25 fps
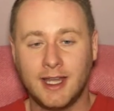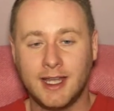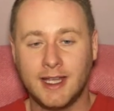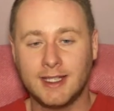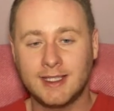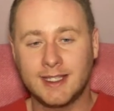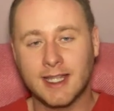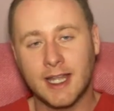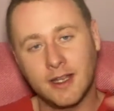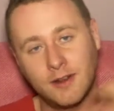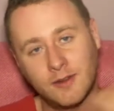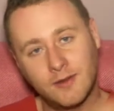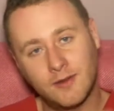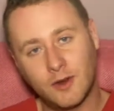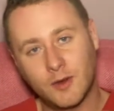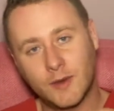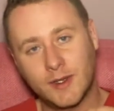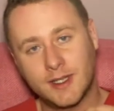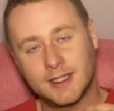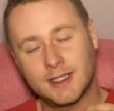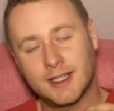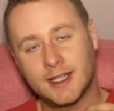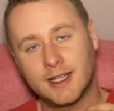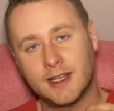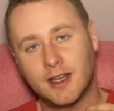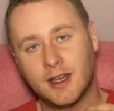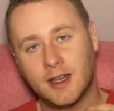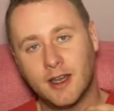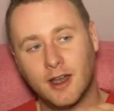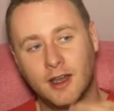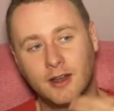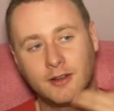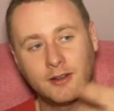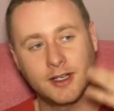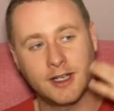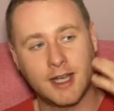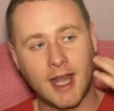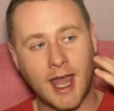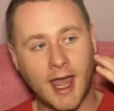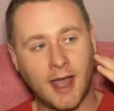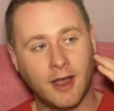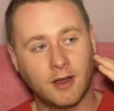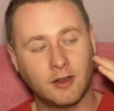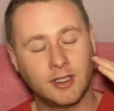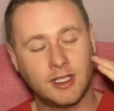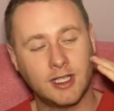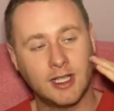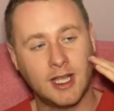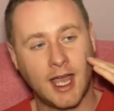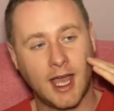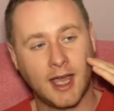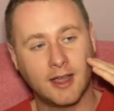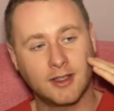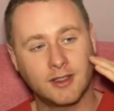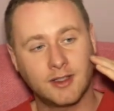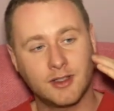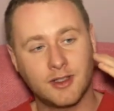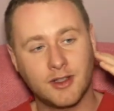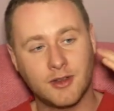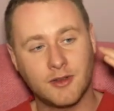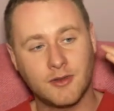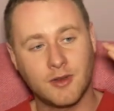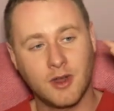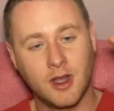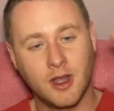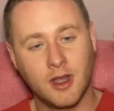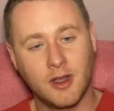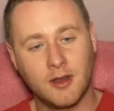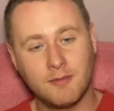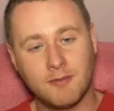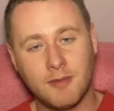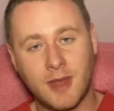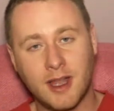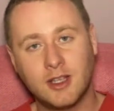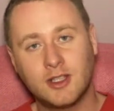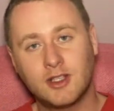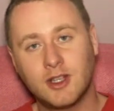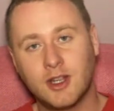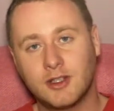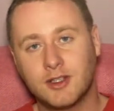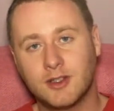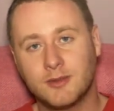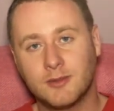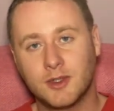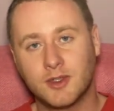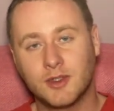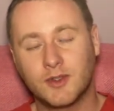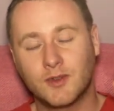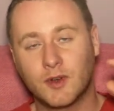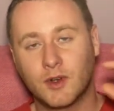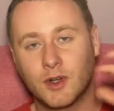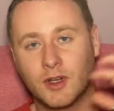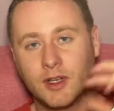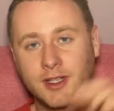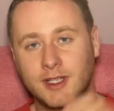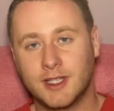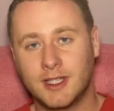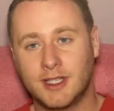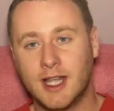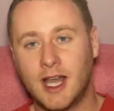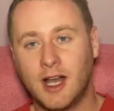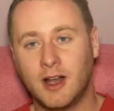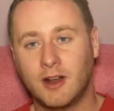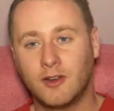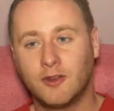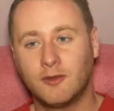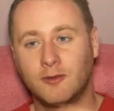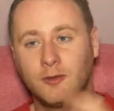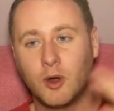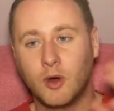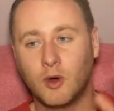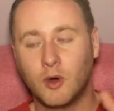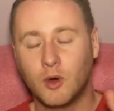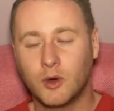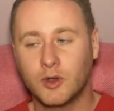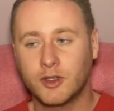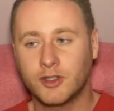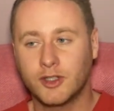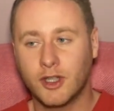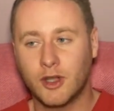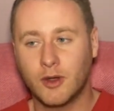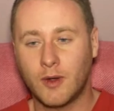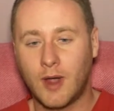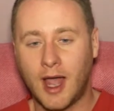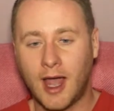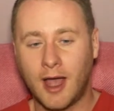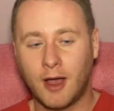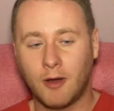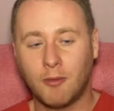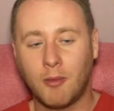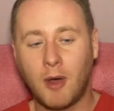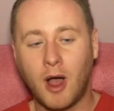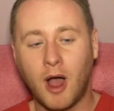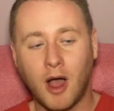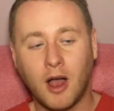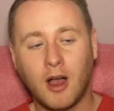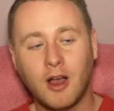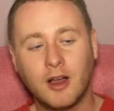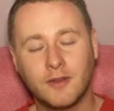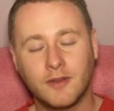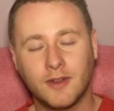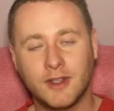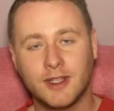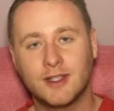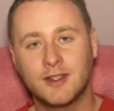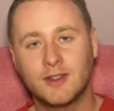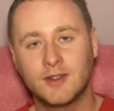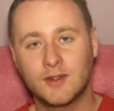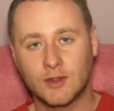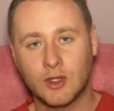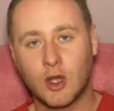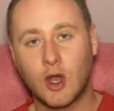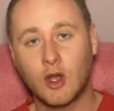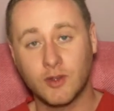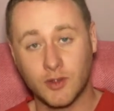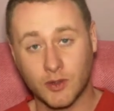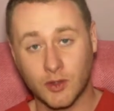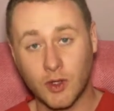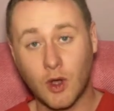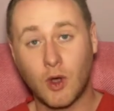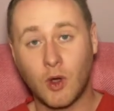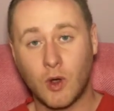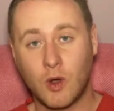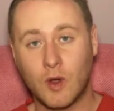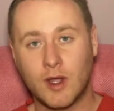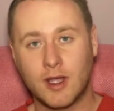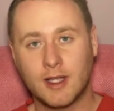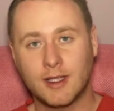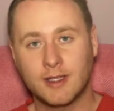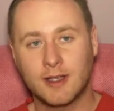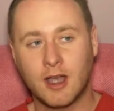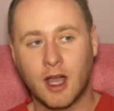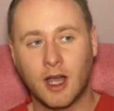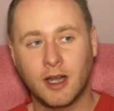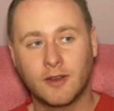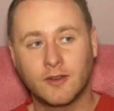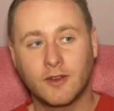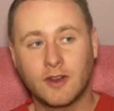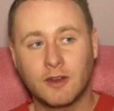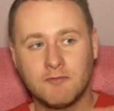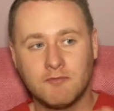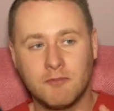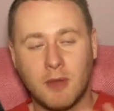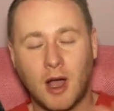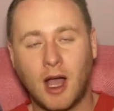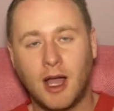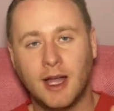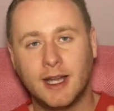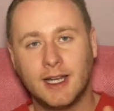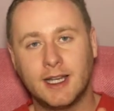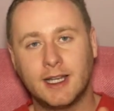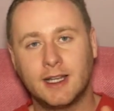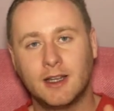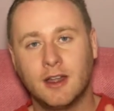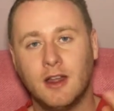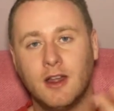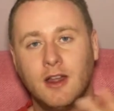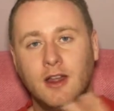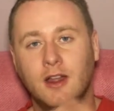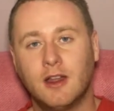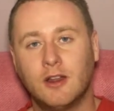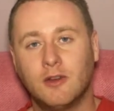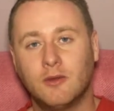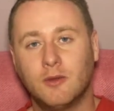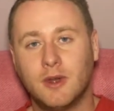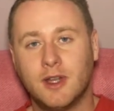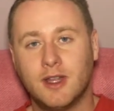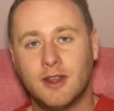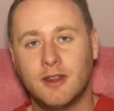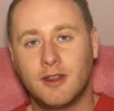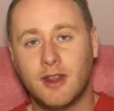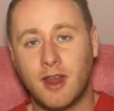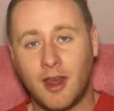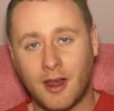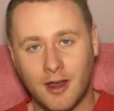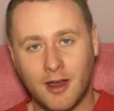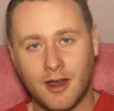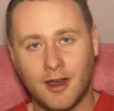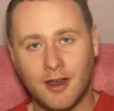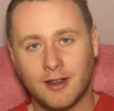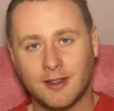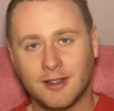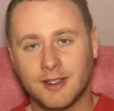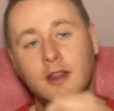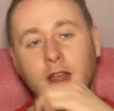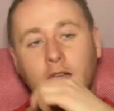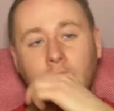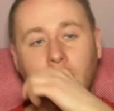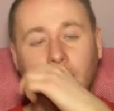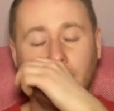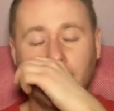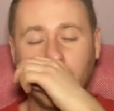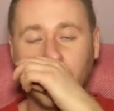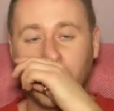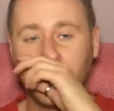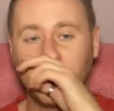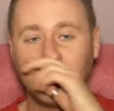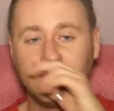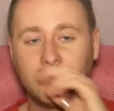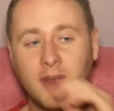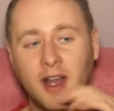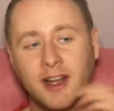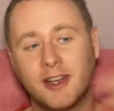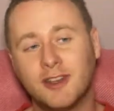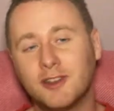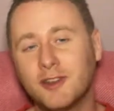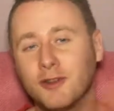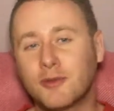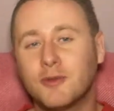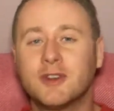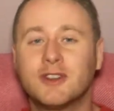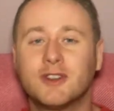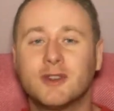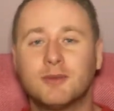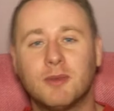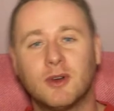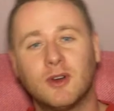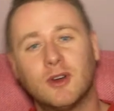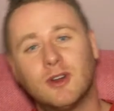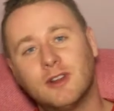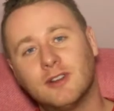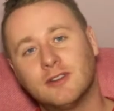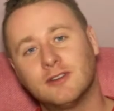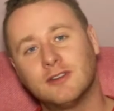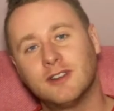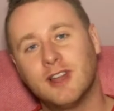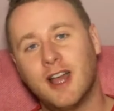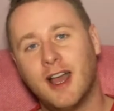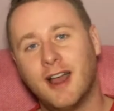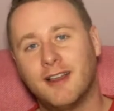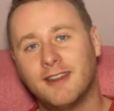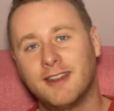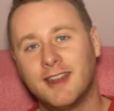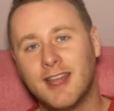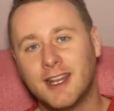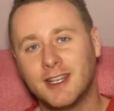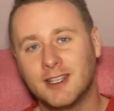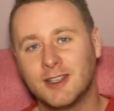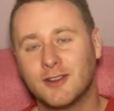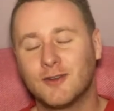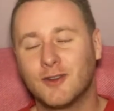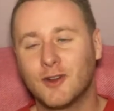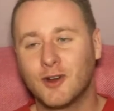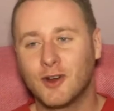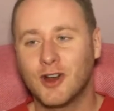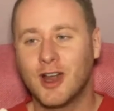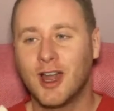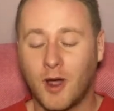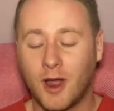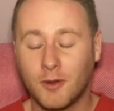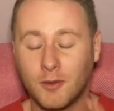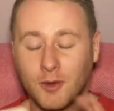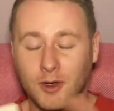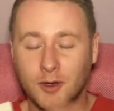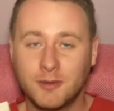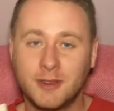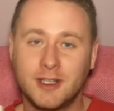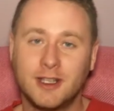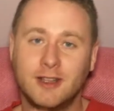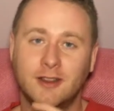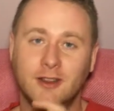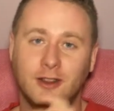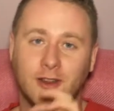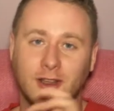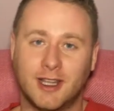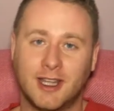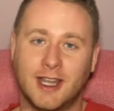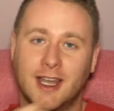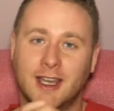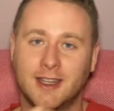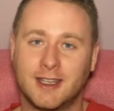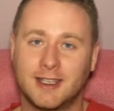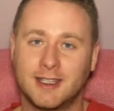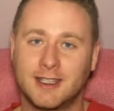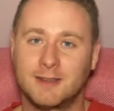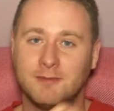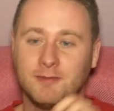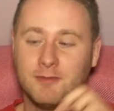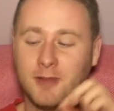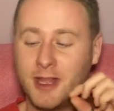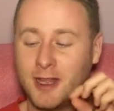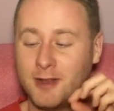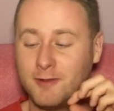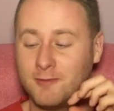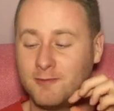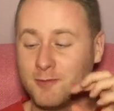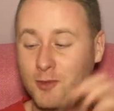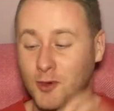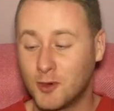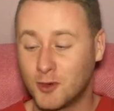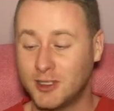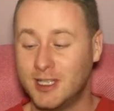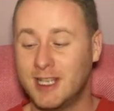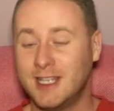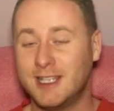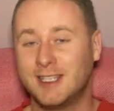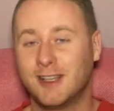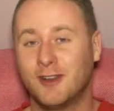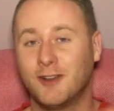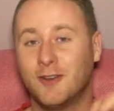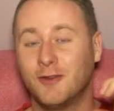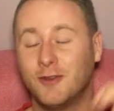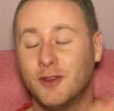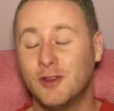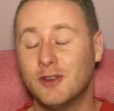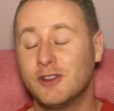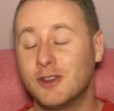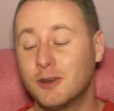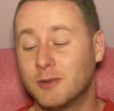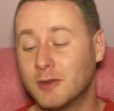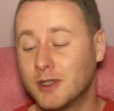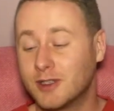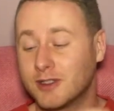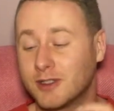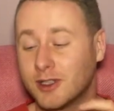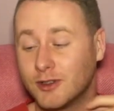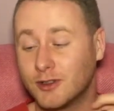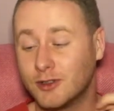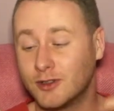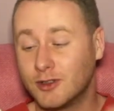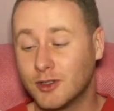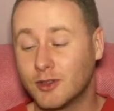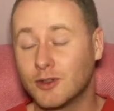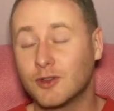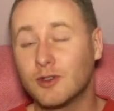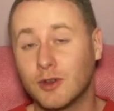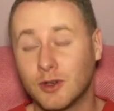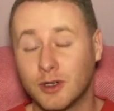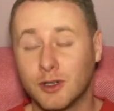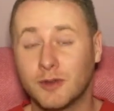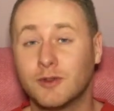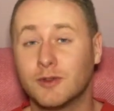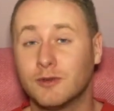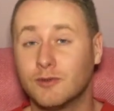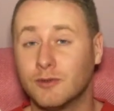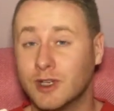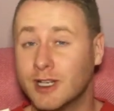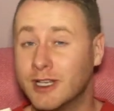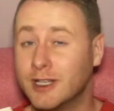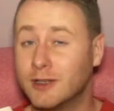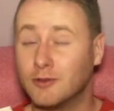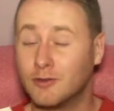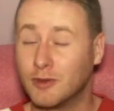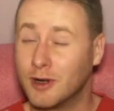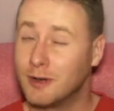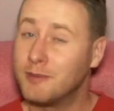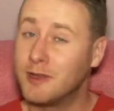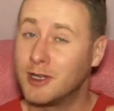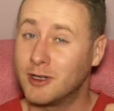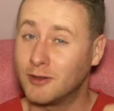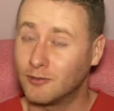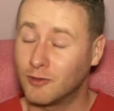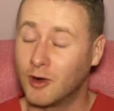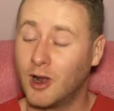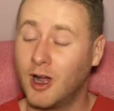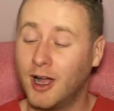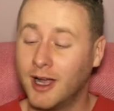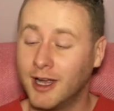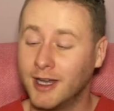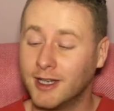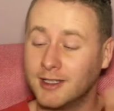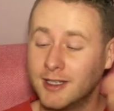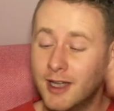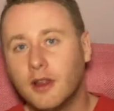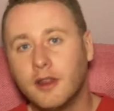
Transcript: he's influencing her, and how she has to make judgments for herself, but also how part of his soul is kind of combining with hers. And I don't want to spoil the ending for it. I will be looking at this in more detail in future, because I just thought it was a really gripping ride.